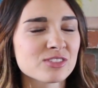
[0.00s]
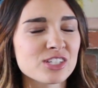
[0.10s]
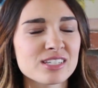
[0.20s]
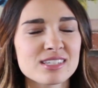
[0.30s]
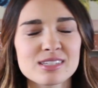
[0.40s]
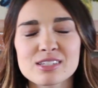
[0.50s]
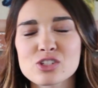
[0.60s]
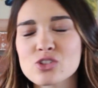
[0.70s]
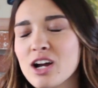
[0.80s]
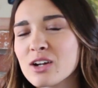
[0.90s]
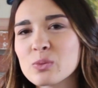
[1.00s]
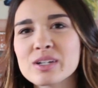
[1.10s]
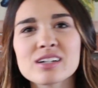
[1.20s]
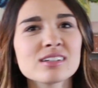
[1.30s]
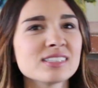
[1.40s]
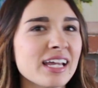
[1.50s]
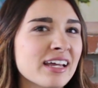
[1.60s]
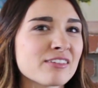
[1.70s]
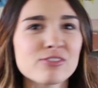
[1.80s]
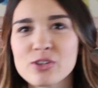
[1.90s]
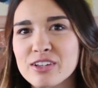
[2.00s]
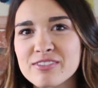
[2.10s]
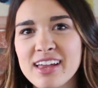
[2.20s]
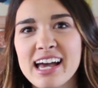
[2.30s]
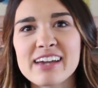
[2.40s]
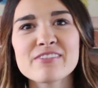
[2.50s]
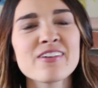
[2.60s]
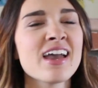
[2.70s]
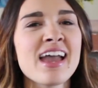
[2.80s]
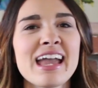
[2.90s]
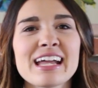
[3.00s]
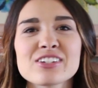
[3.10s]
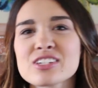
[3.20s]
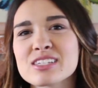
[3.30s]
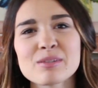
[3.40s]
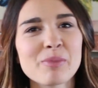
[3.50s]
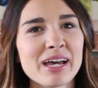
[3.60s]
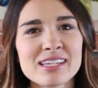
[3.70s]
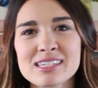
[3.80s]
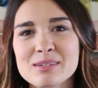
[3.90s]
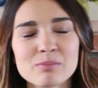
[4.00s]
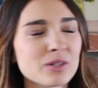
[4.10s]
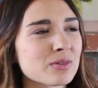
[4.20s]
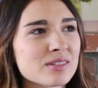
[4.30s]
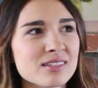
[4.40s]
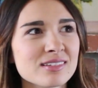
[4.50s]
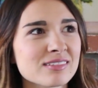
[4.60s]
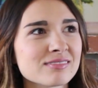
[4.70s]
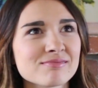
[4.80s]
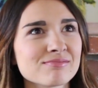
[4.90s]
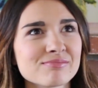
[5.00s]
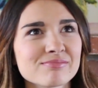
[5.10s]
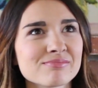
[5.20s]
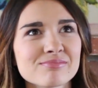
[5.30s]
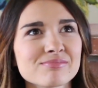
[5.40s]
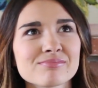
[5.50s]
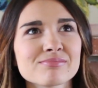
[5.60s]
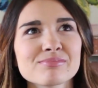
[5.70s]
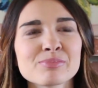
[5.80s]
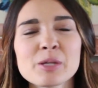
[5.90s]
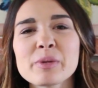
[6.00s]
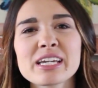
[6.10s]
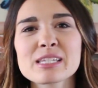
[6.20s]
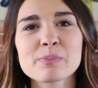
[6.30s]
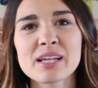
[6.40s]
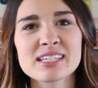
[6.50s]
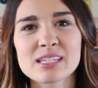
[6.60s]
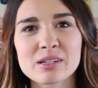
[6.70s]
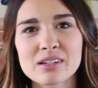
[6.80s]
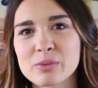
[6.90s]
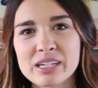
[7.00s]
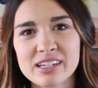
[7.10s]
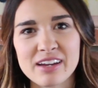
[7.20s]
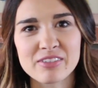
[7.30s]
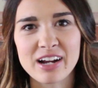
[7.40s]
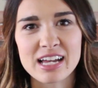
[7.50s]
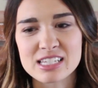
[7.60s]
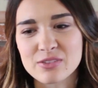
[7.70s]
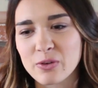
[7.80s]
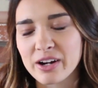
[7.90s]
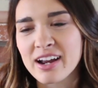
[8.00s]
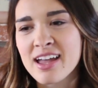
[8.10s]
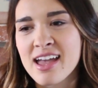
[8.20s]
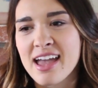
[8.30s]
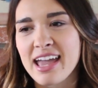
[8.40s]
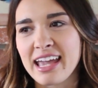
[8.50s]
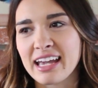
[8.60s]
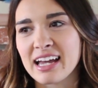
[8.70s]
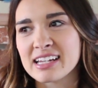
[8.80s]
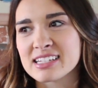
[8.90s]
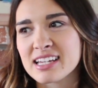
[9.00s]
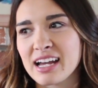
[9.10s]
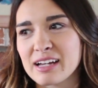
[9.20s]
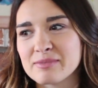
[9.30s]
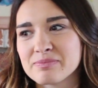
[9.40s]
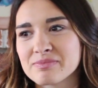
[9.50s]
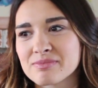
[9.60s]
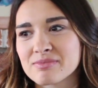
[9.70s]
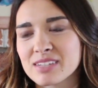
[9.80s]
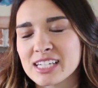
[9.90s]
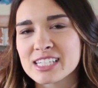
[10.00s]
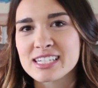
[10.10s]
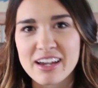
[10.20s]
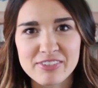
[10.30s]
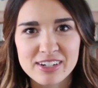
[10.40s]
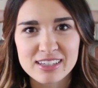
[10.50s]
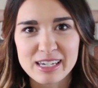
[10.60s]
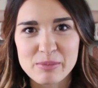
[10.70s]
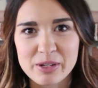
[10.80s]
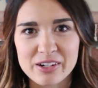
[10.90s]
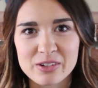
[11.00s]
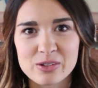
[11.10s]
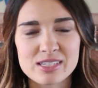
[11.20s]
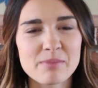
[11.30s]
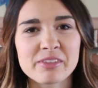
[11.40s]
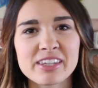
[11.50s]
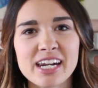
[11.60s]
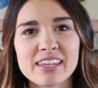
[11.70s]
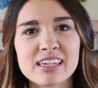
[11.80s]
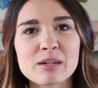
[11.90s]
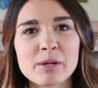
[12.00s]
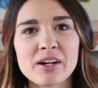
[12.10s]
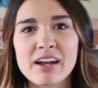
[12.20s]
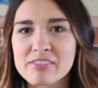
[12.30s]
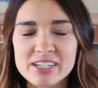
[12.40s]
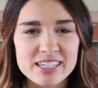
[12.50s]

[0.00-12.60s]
just strong-willed and full of life, and just the best, most the biggest blessing we could ever ask for. And it's definitely a miracle. It's something that I think about every